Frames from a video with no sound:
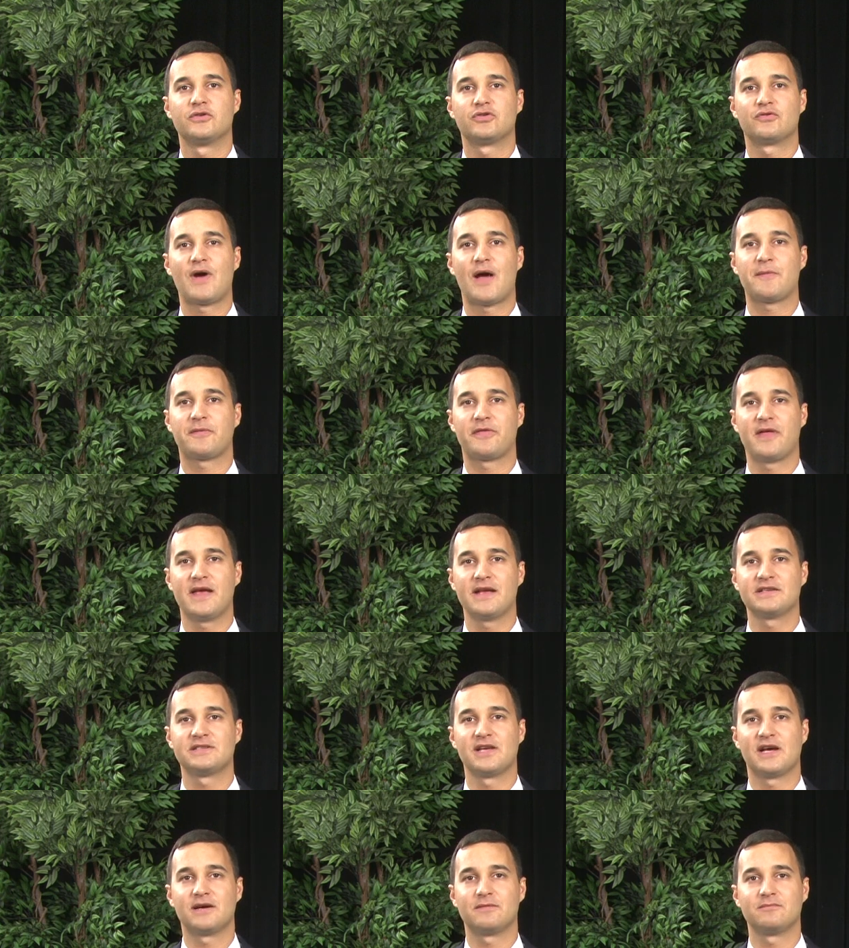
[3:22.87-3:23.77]
To wrap
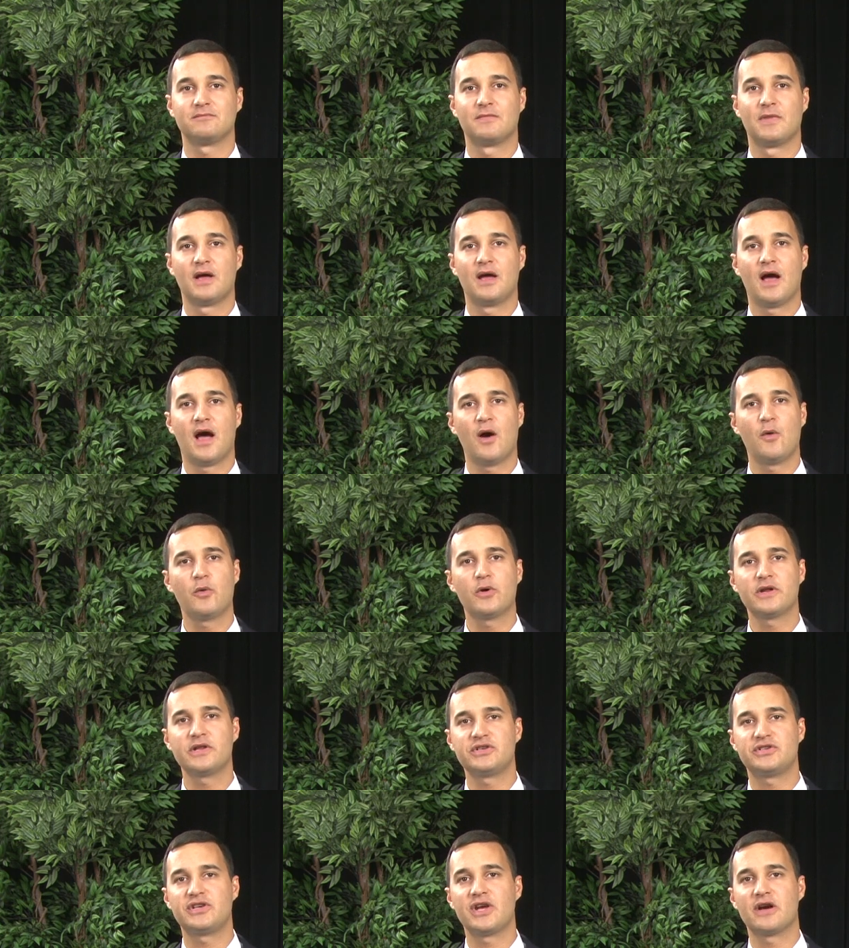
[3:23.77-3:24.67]
things up, I
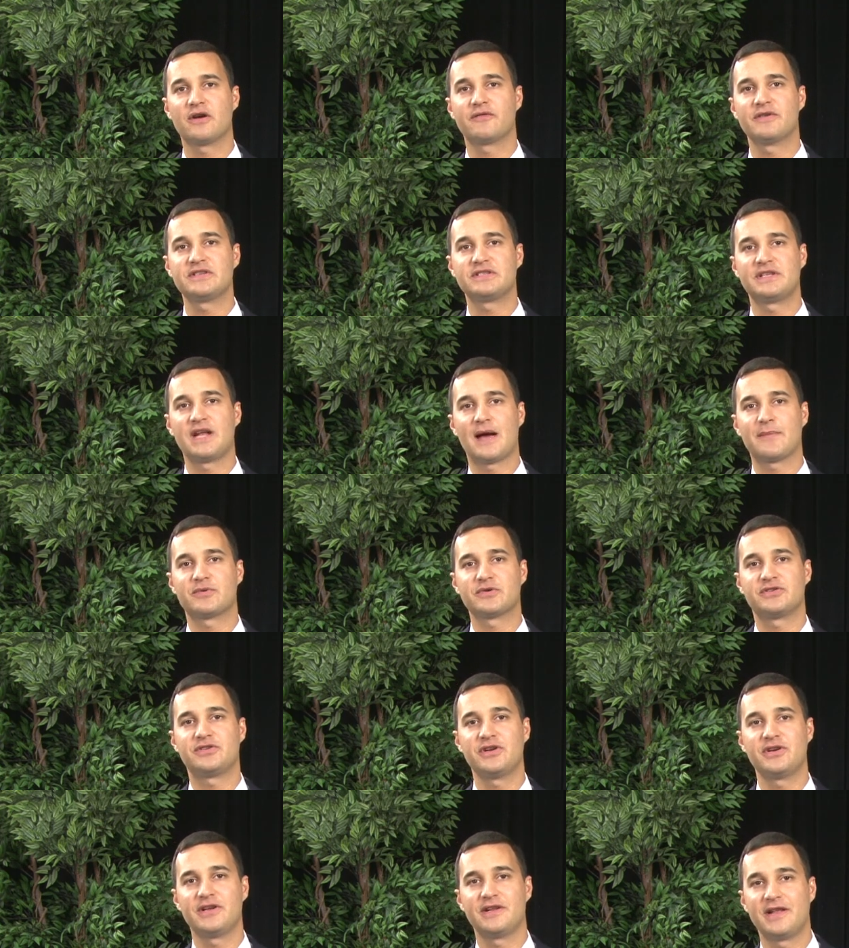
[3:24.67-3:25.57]
wanted to share a recent
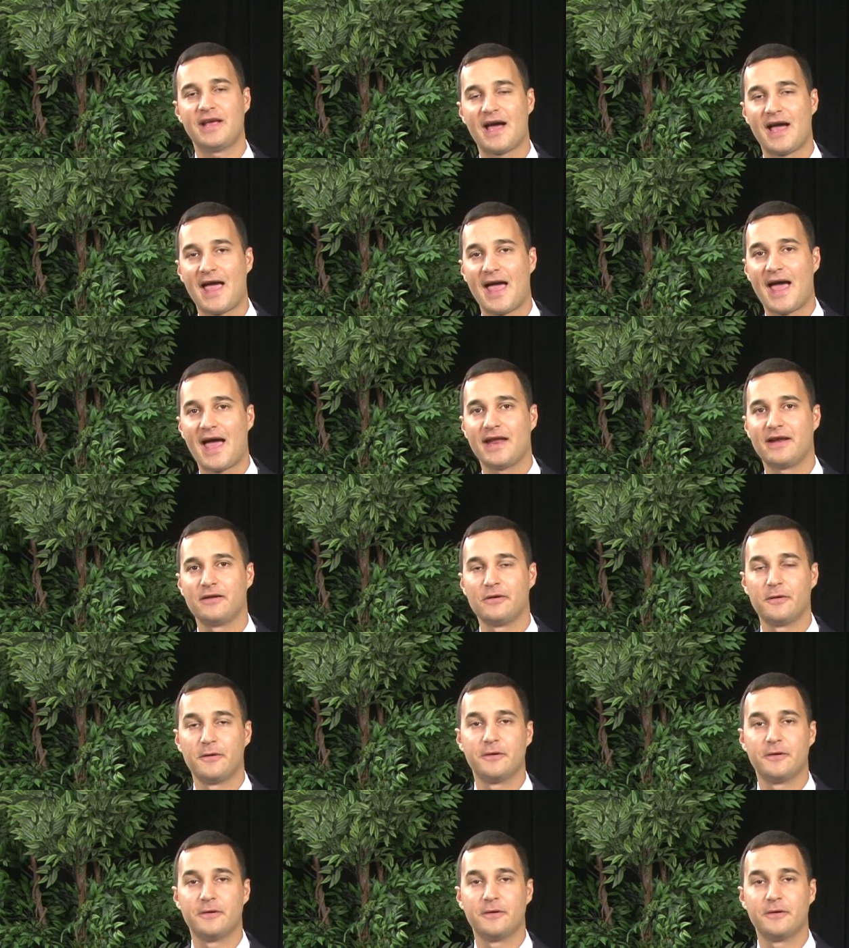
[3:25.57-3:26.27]
opportunity I had